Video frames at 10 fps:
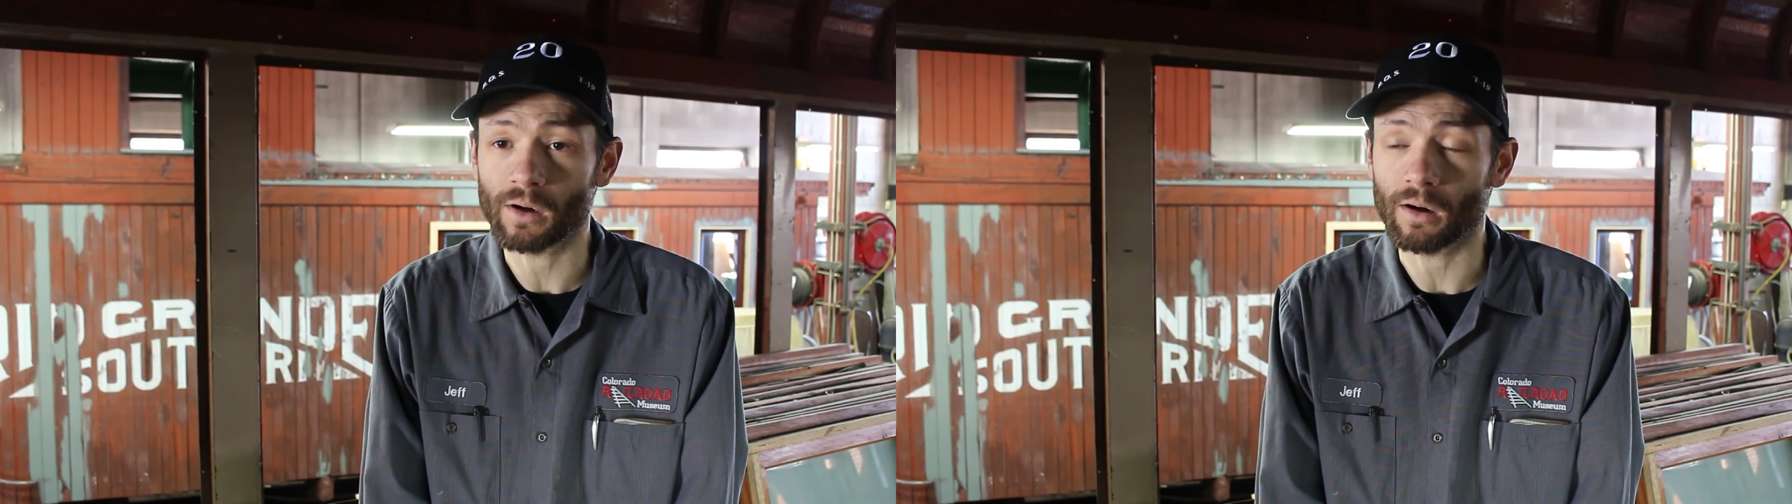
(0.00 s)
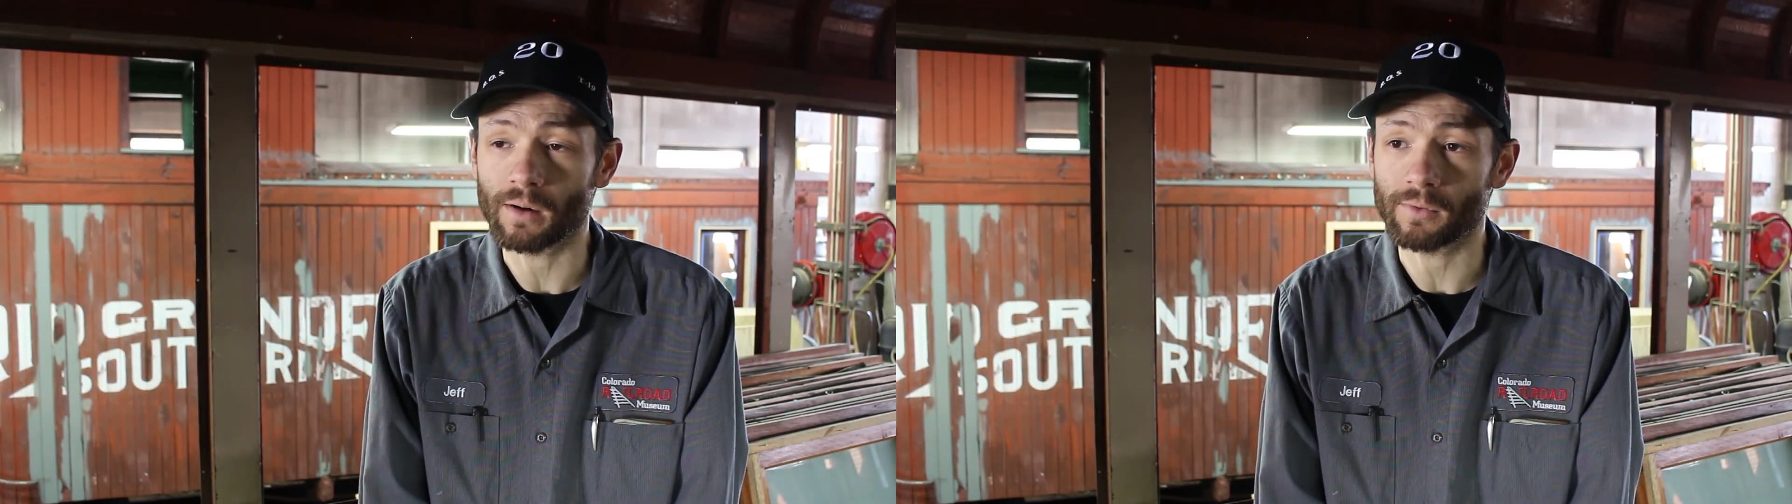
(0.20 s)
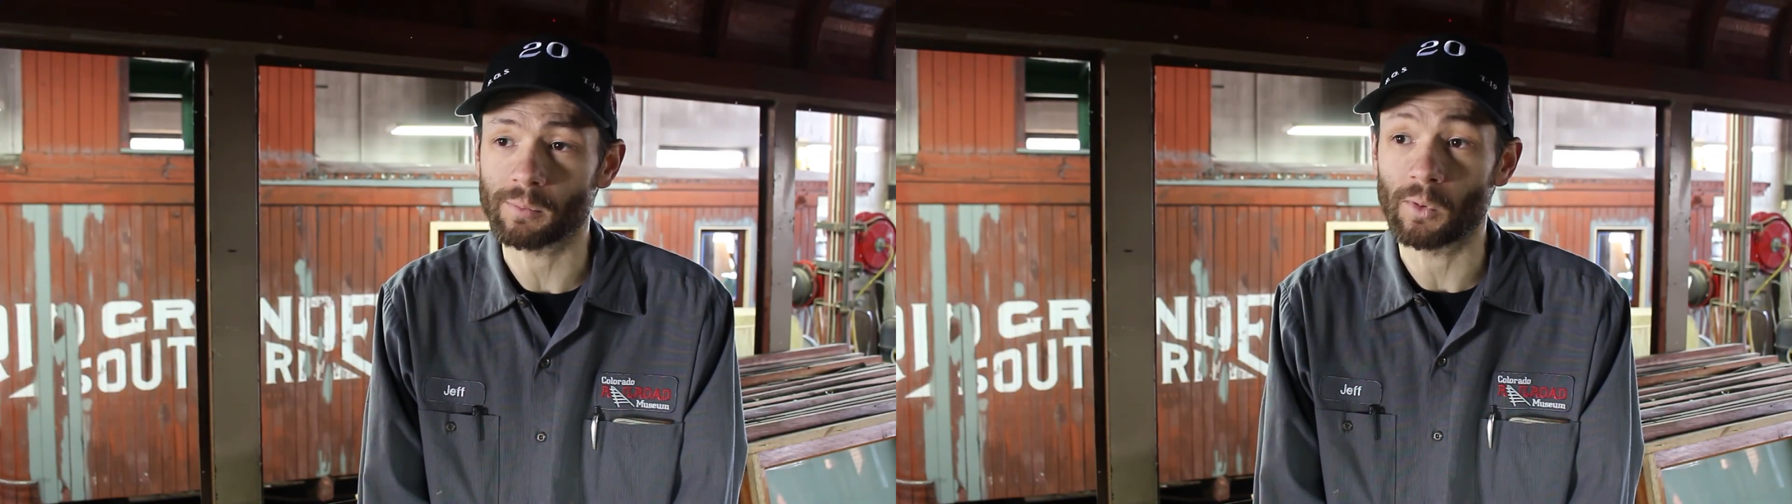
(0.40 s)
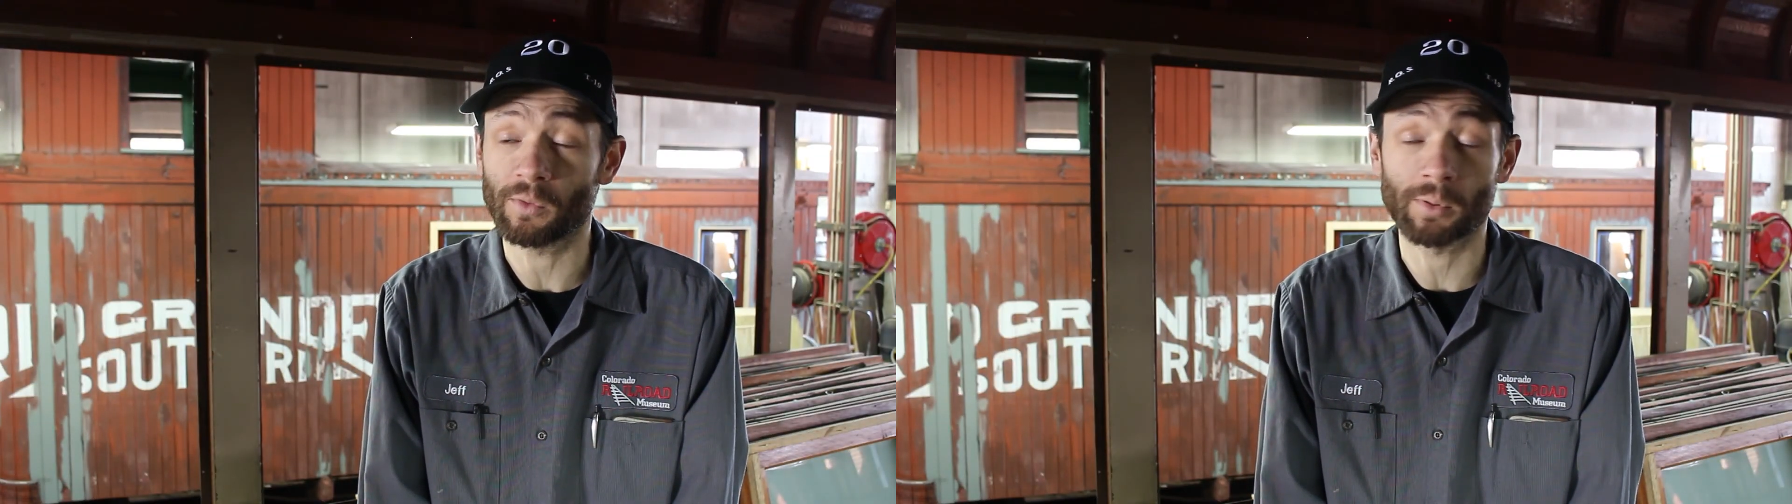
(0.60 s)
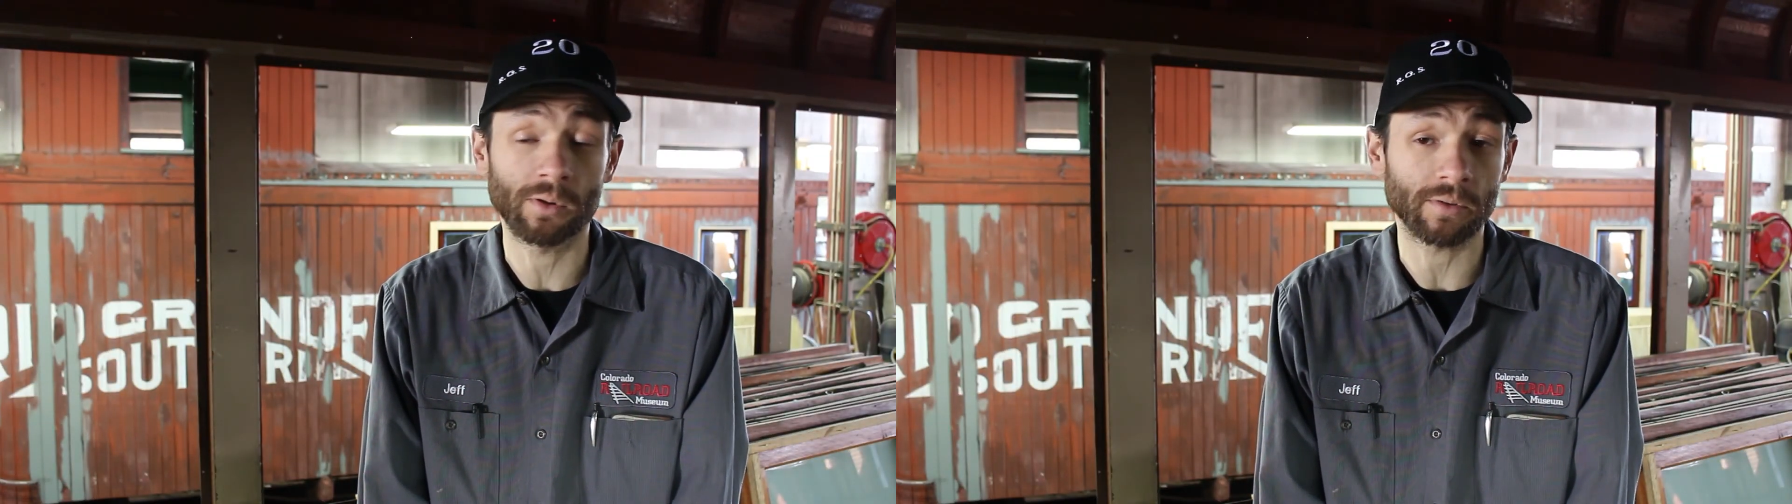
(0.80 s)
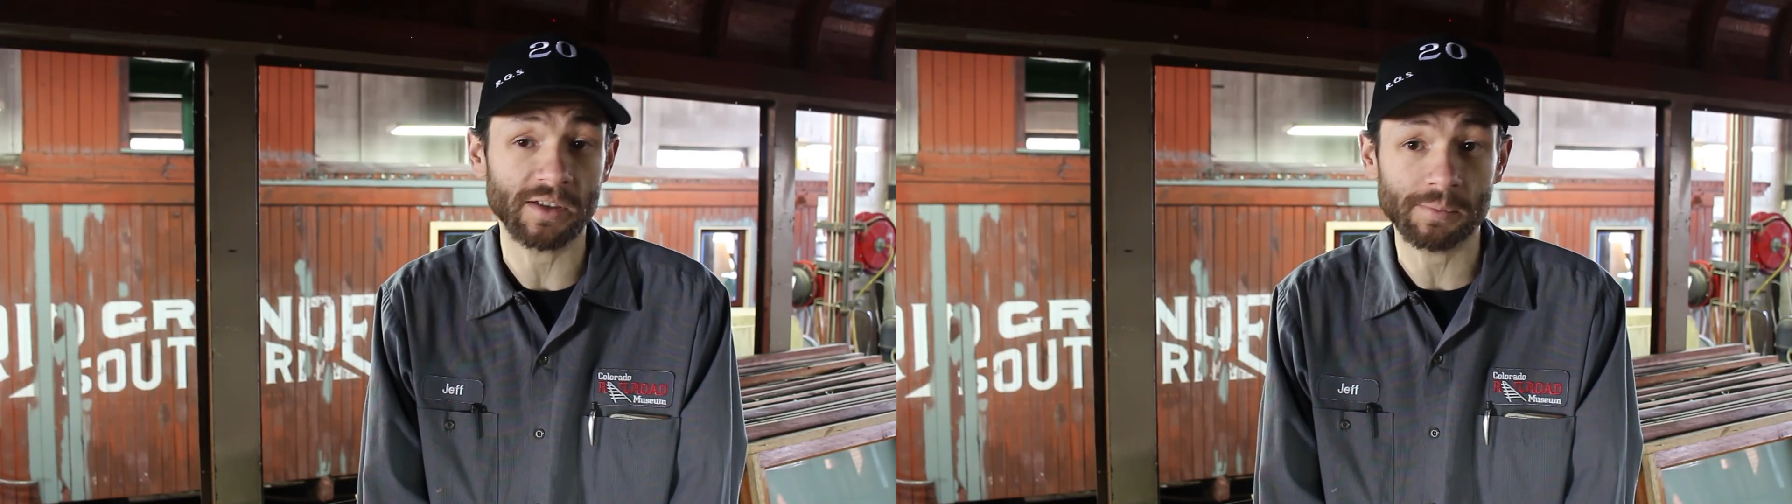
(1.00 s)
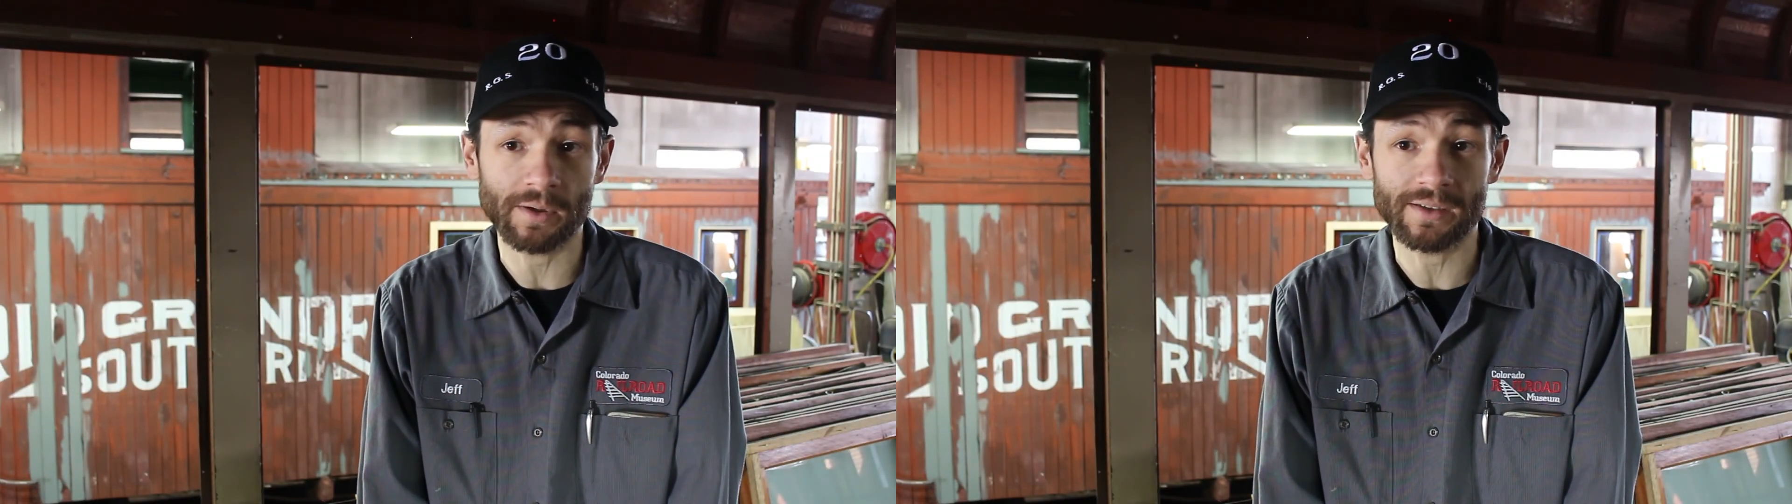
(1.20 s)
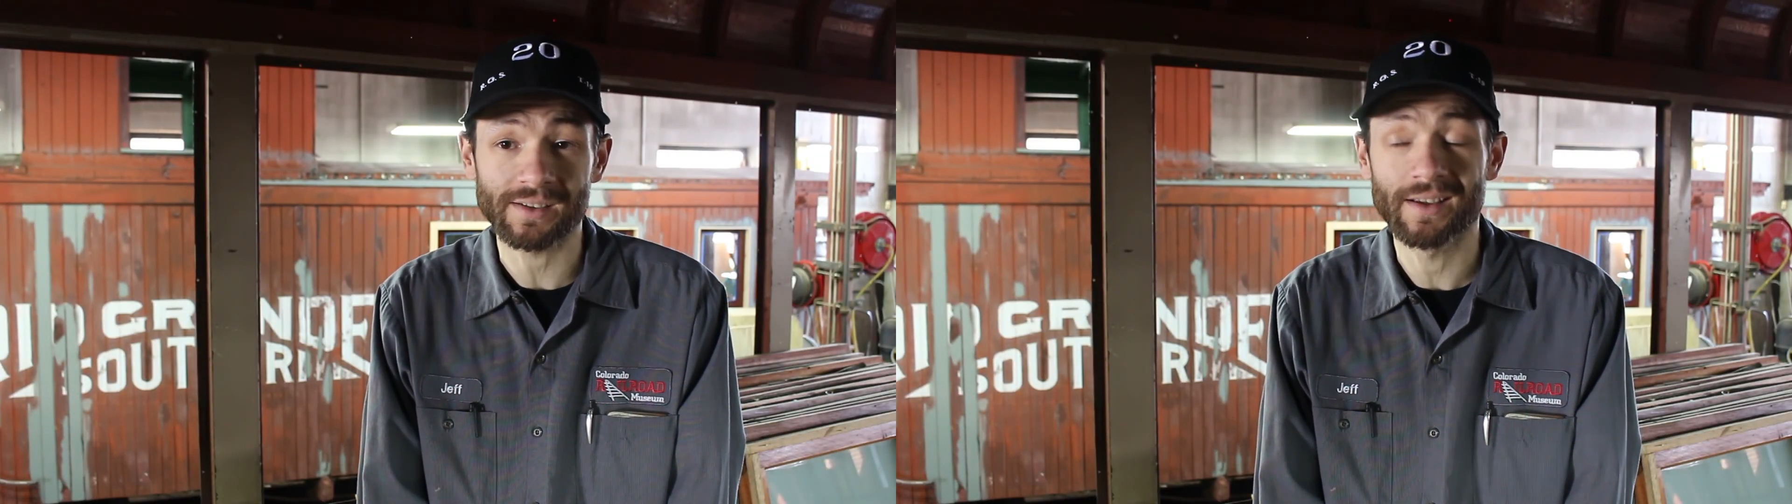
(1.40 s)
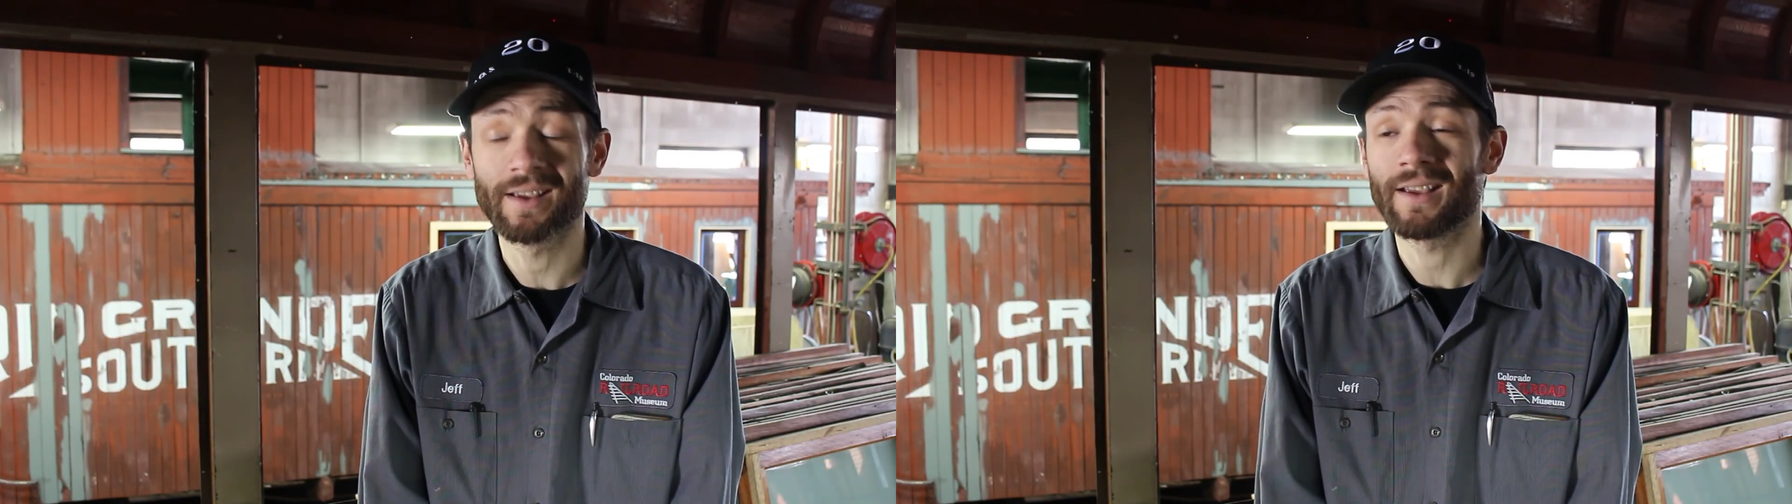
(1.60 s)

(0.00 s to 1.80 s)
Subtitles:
car for both Polar Express